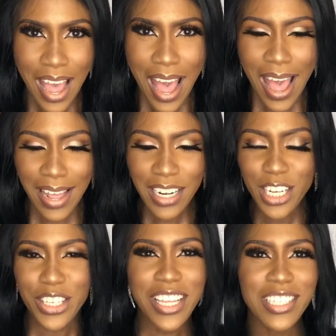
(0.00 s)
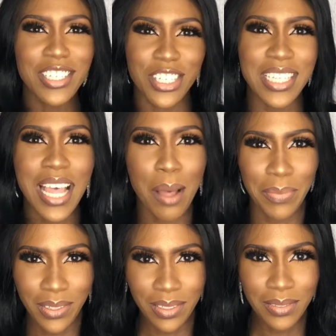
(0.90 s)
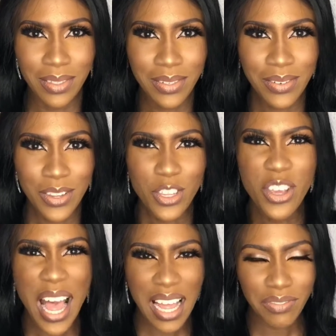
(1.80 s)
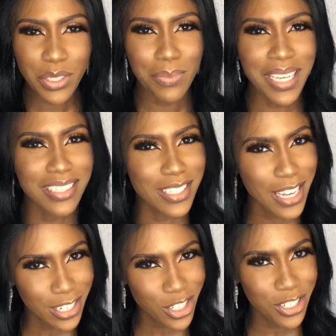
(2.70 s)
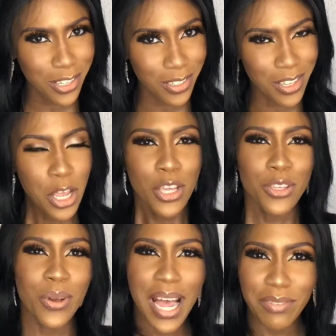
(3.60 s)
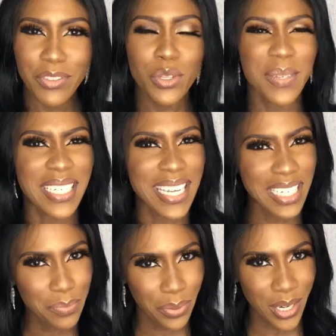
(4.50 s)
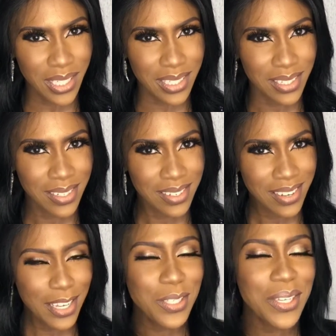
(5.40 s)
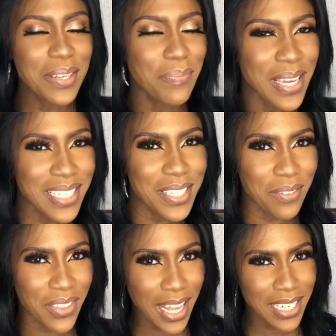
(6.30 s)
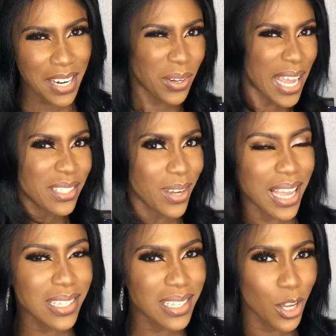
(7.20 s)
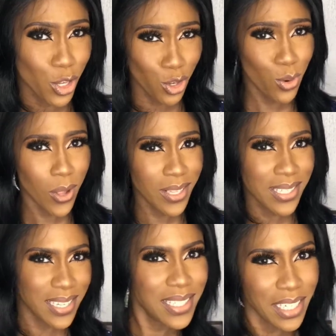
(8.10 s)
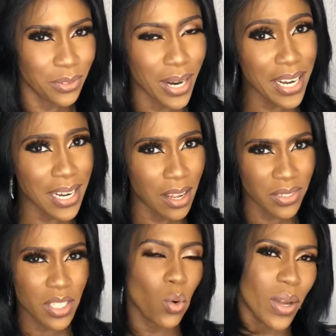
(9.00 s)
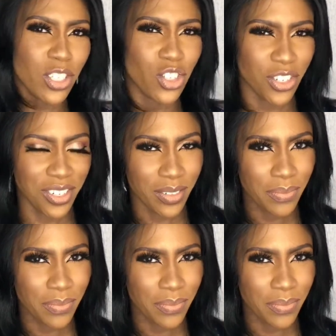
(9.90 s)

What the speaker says: And it doesn't just happen. You have to be intentional. You have to be deliberate. It's on the basis of that I would like to ask you all seated right now this question.